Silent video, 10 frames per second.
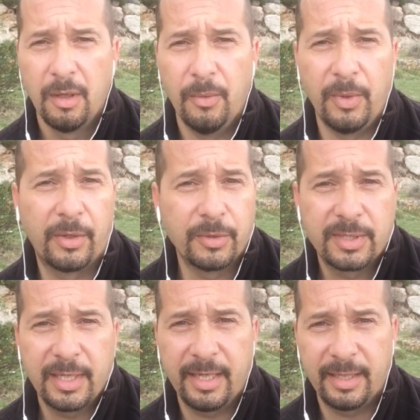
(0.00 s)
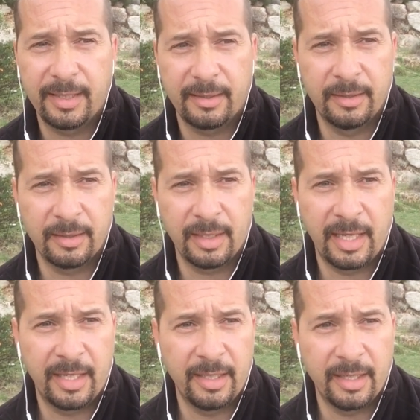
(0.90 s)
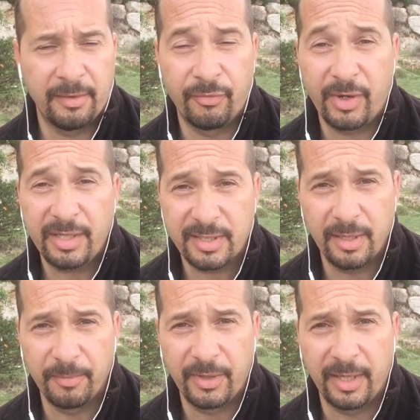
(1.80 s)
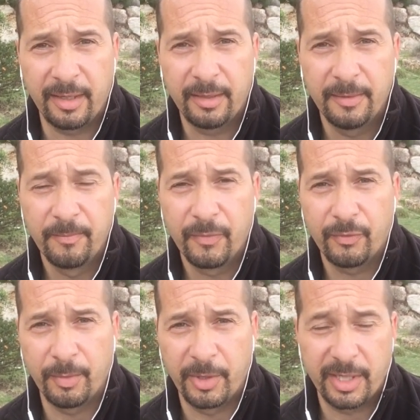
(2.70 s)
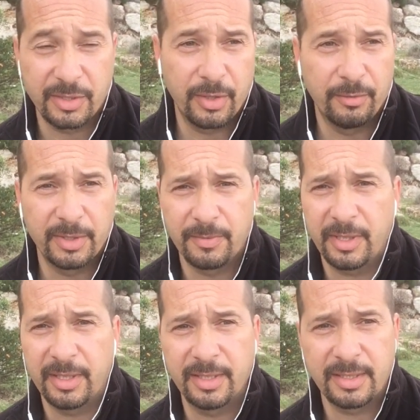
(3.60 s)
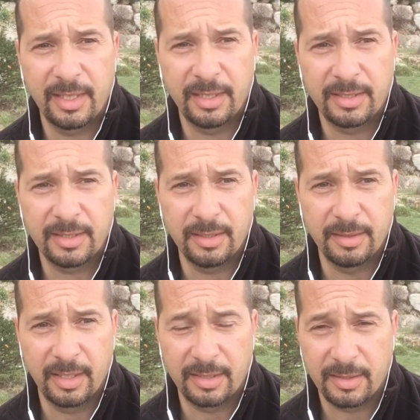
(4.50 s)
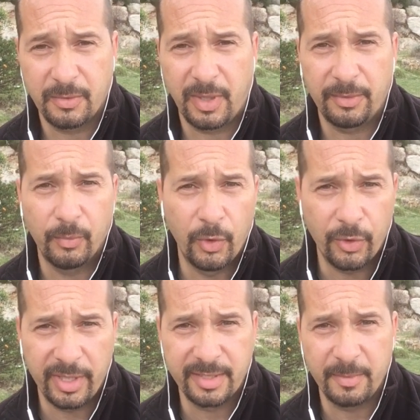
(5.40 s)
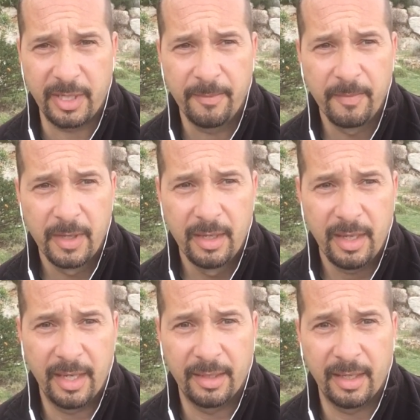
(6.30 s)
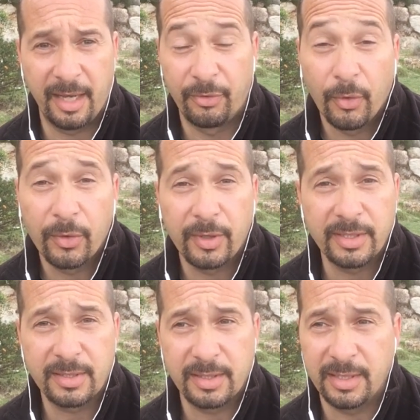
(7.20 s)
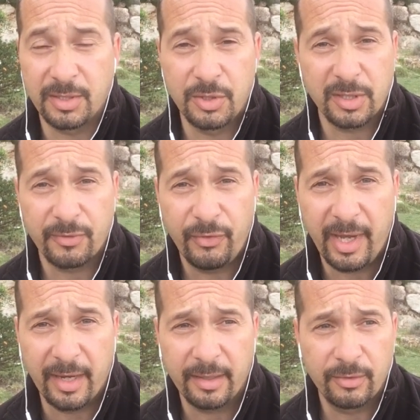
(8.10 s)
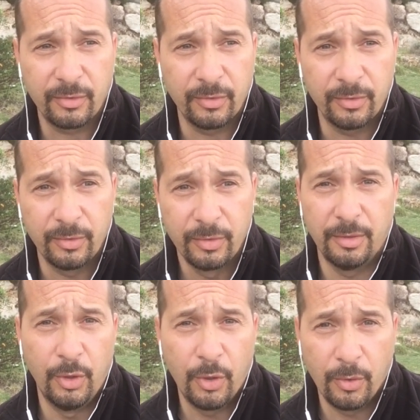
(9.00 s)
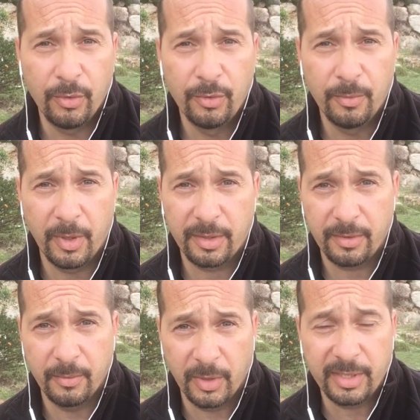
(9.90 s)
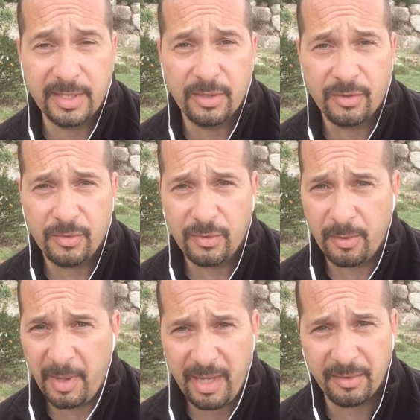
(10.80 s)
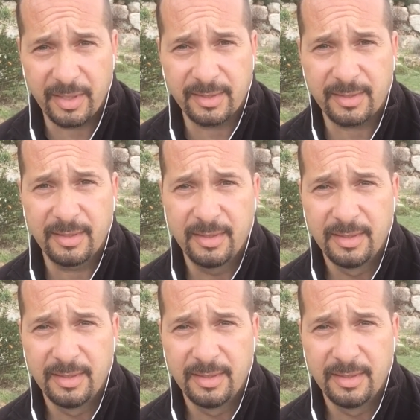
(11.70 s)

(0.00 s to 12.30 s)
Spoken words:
we could say that I've read something from an ex-Jehovah's Witness, and that quite worries me, and I thought is just fair to know what is the truth about this.